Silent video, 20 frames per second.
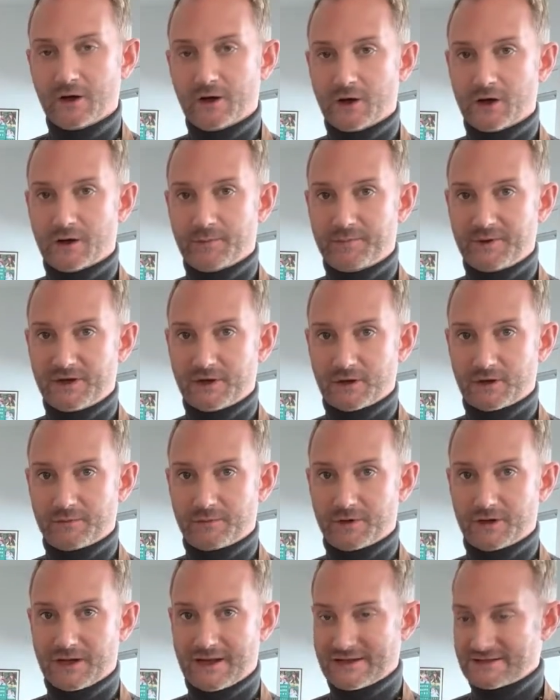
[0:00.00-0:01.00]
a bit of
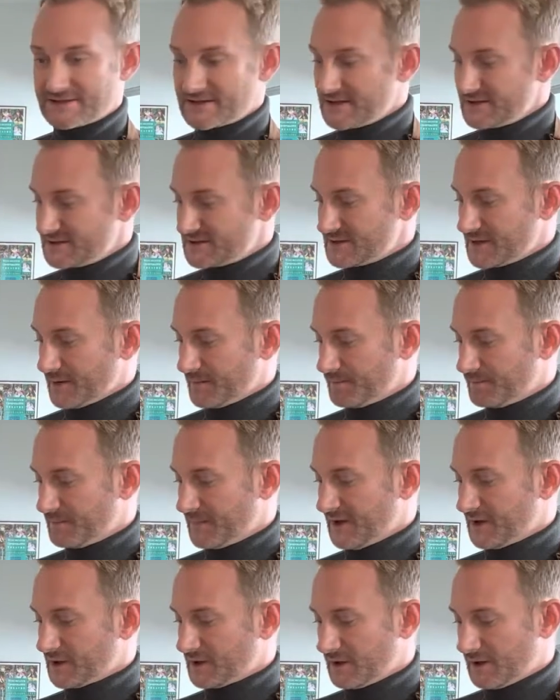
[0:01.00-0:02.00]
molasses,
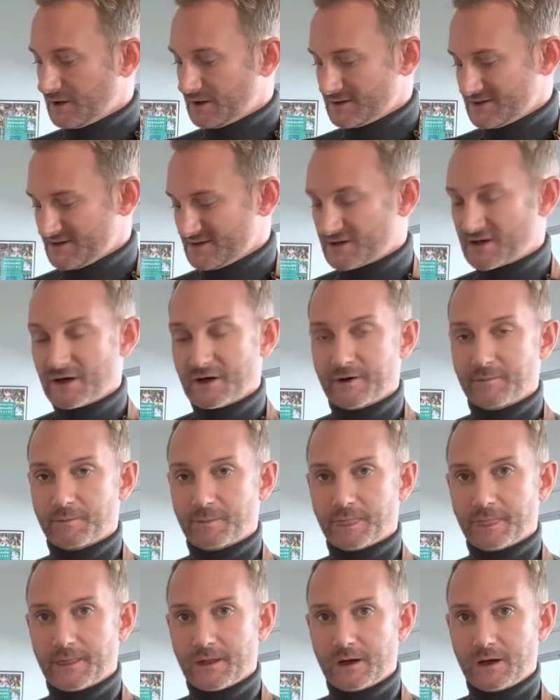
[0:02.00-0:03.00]
because
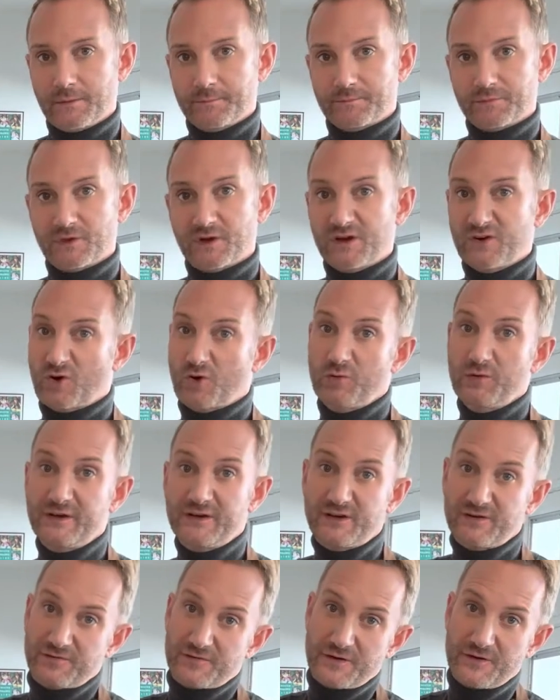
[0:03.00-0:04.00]
the only
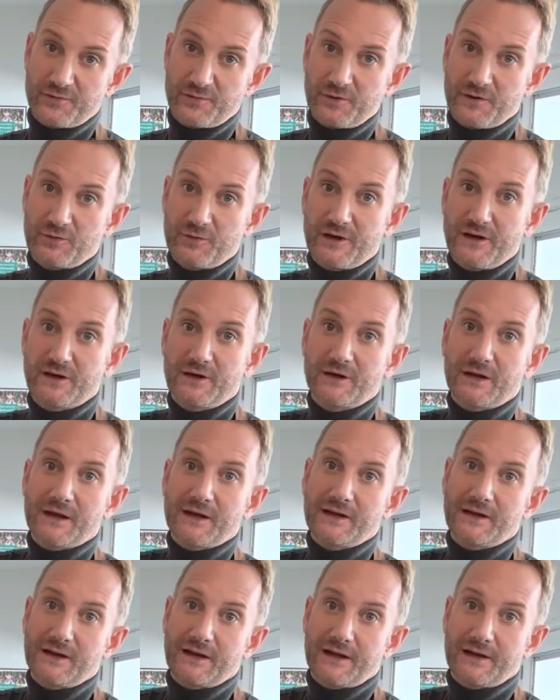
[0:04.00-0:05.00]
difference between
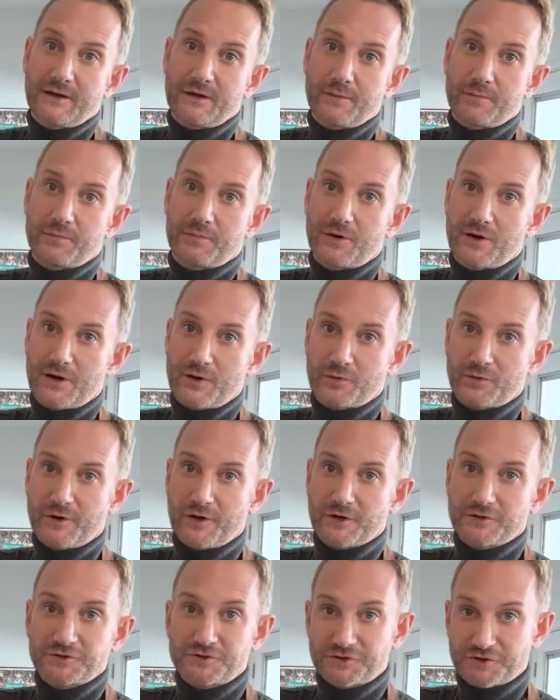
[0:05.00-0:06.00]
light brown
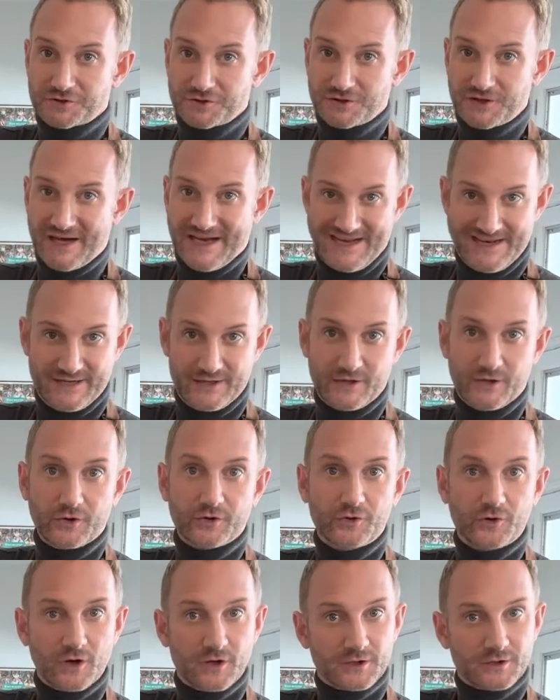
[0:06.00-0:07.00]
sugar and
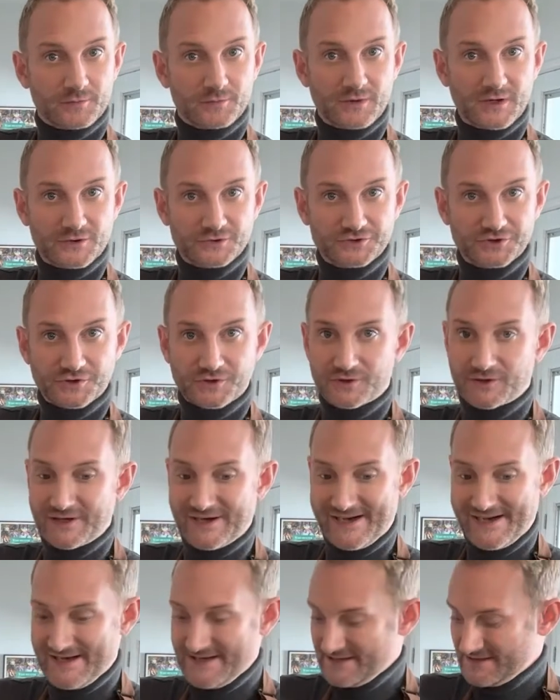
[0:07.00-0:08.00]
dark brown sugar
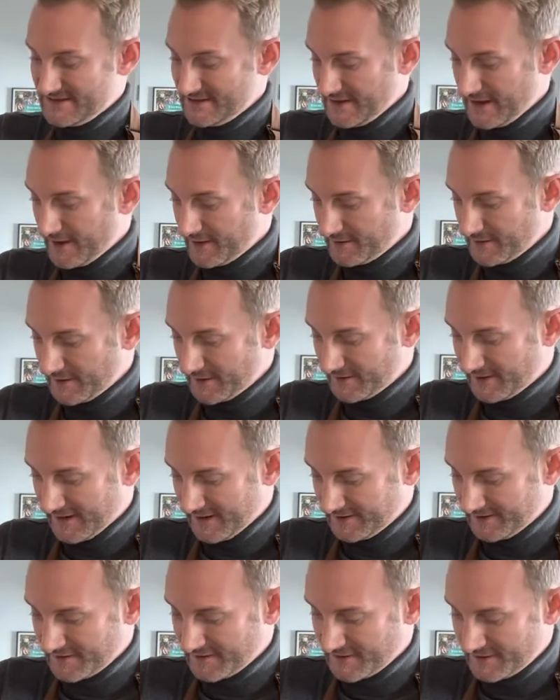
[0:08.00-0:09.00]
is
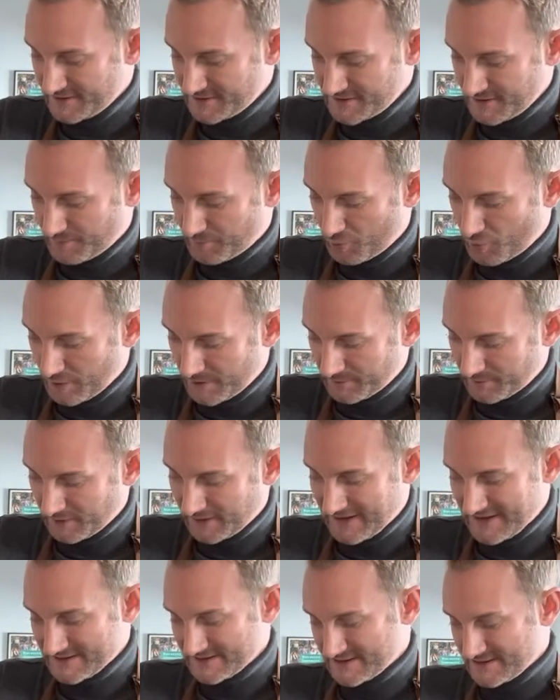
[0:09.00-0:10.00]
that there's some more
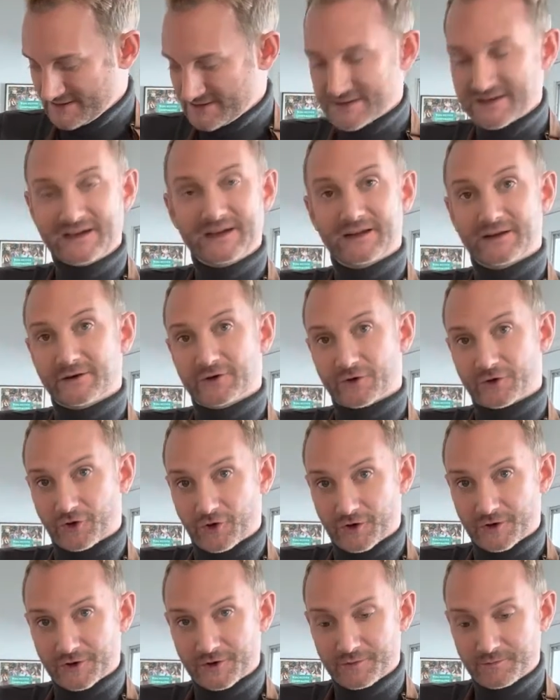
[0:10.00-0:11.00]
molasses in the
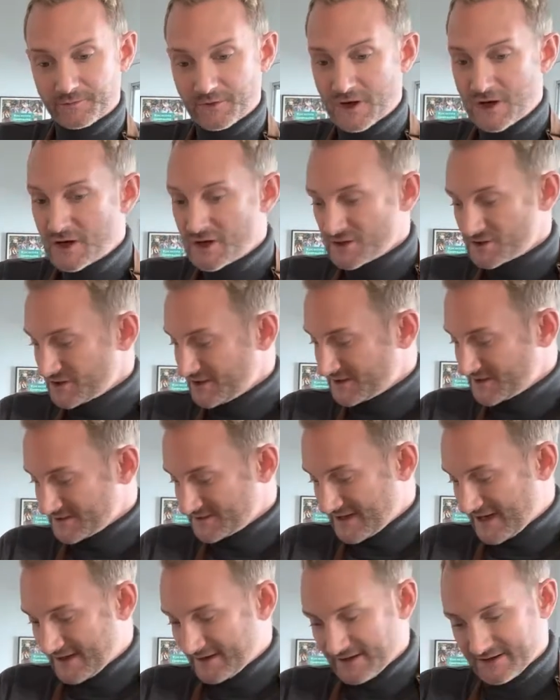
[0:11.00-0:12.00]
dark. So I'll just
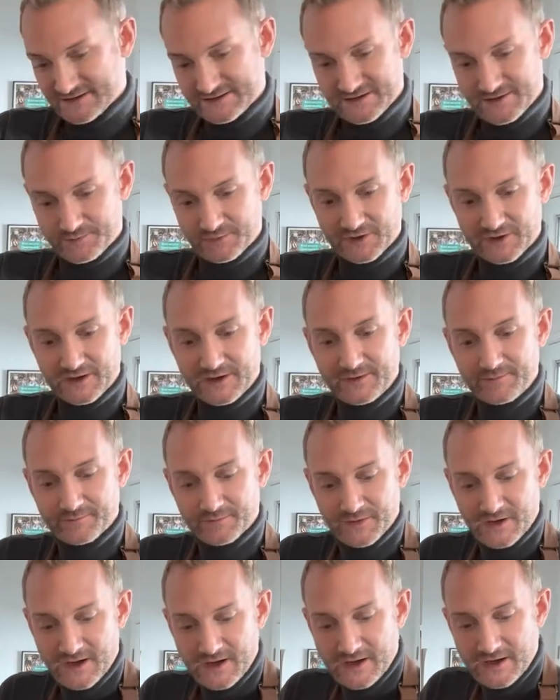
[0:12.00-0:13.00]
add that separately.
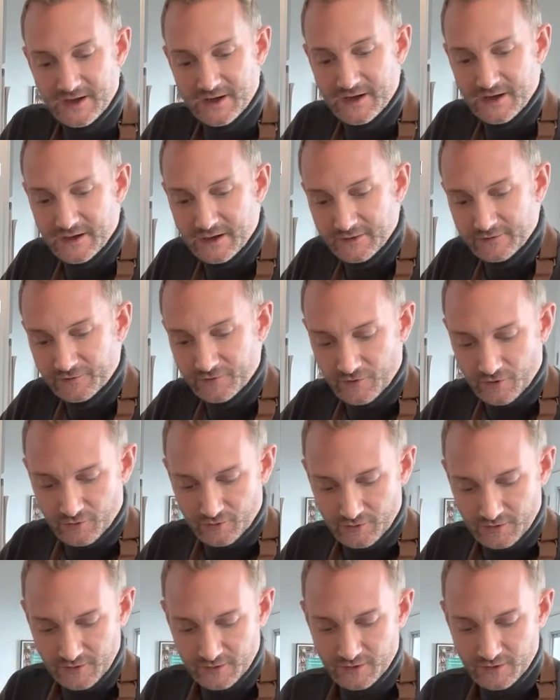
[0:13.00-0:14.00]
So